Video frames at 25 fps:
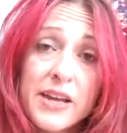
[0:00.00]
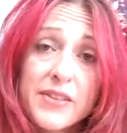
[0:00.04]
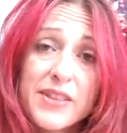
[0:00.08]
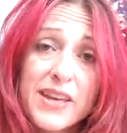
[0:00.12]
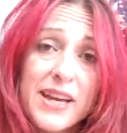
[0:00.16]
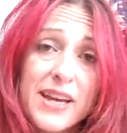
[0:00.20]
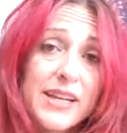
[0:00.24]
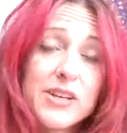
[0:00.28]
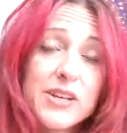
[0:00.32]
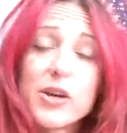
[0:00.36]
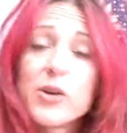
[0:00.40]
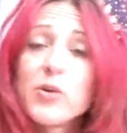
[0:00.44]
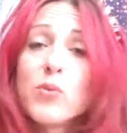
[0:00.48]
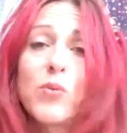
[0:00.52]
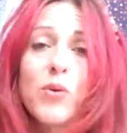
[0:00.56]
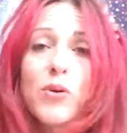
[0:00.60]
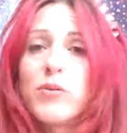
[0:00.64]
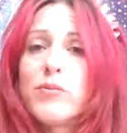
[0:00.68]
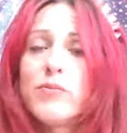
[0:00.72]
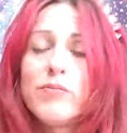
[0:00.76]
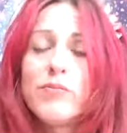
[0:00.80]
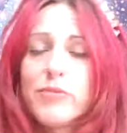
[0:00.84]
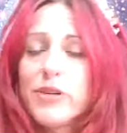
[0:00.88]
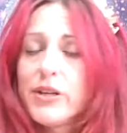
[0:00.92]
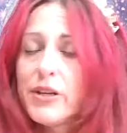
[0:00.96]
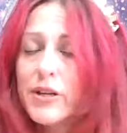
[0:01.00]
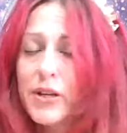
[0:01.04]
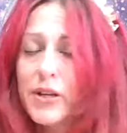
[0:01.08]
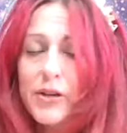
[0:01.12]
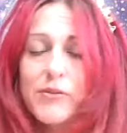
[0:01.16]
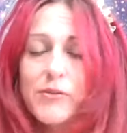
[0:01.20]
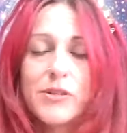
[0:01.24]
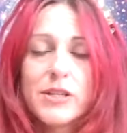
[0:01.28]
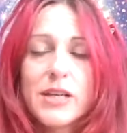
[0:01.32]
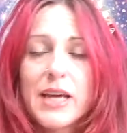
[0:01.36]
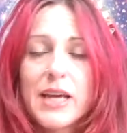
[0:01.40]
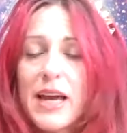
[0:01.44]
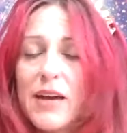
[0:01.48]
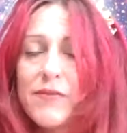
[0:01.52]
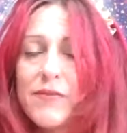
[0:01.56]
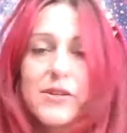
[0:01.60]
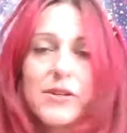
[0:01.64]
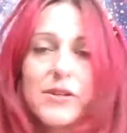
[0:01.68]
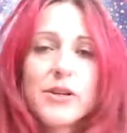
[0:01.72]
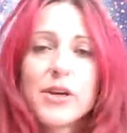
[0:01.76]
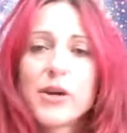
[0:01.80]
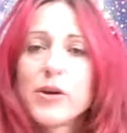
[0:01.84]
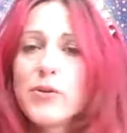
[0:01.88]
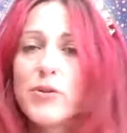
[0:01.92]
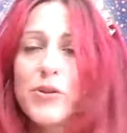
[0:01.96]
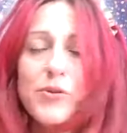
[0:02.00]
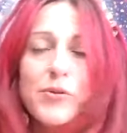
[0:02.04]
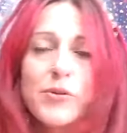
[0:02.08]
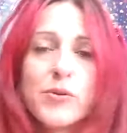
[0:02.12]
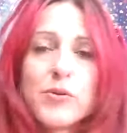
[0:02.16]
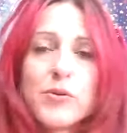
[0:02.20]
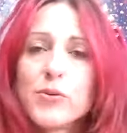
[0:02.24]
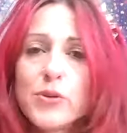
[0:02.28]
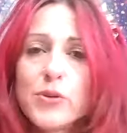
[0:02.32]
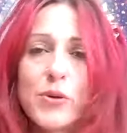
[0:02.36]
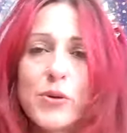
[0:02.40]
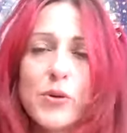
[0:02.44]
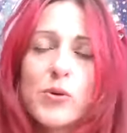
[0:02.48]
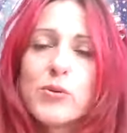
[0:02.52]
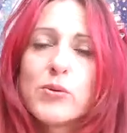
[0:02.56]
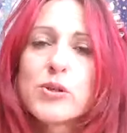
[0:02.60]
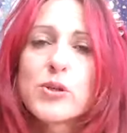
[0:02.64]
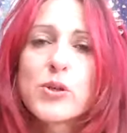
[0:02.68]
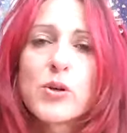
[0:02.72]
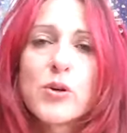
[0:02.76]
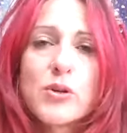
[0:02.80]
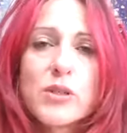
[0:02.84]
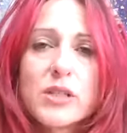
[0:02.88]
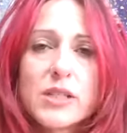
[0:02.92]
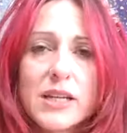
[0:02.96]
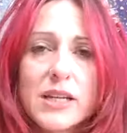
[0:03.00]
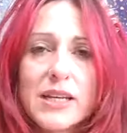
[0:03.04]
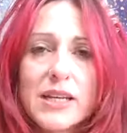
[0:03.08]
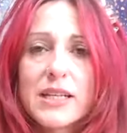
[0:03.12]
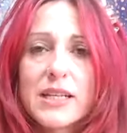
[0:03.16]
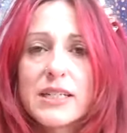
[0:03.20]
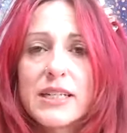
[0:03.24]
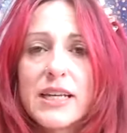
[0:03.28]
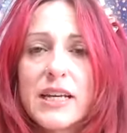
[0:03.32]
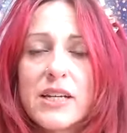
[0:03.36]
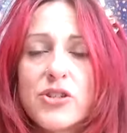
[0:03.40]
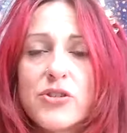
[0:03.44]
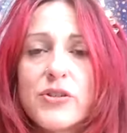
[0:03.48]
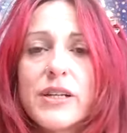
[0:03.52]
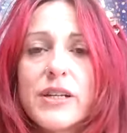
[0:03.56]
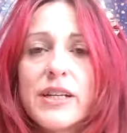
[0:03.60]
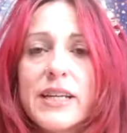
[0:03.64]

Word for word: They don't want, you know, to have to go through all the course content, etc.